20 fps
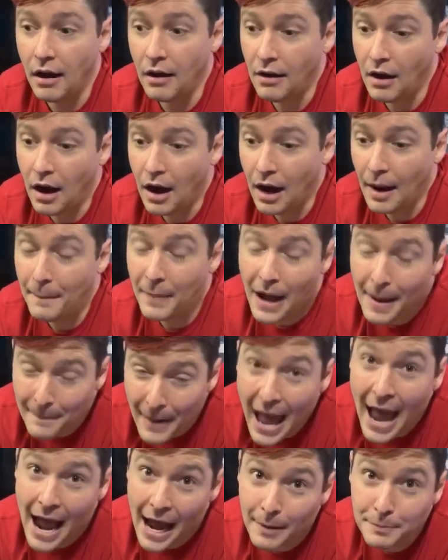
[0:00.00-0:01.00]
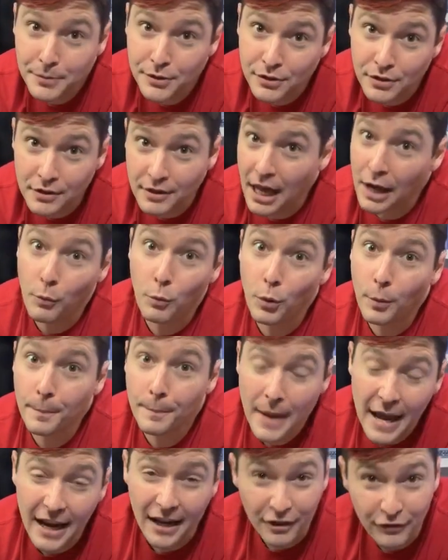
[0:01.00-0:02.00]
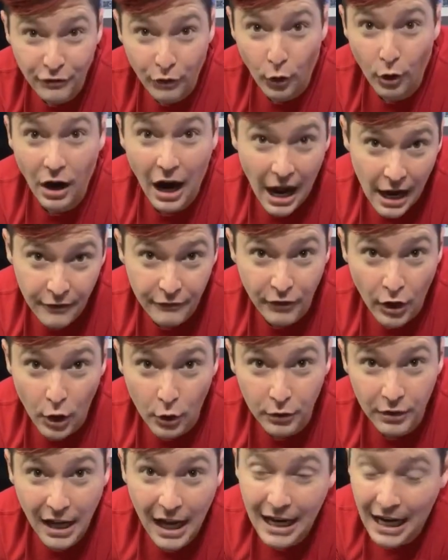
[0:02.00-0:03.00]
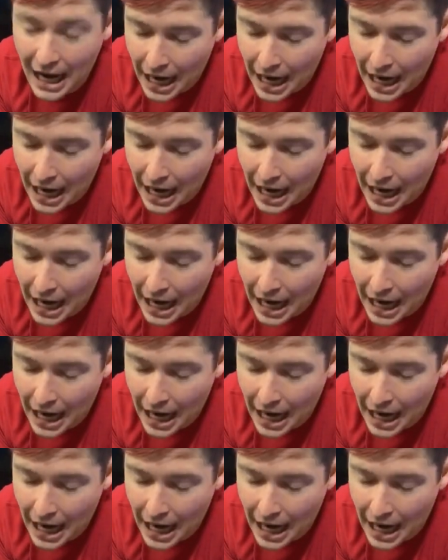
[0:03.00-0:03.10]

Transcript: uh, uh, apps that were made for iPhone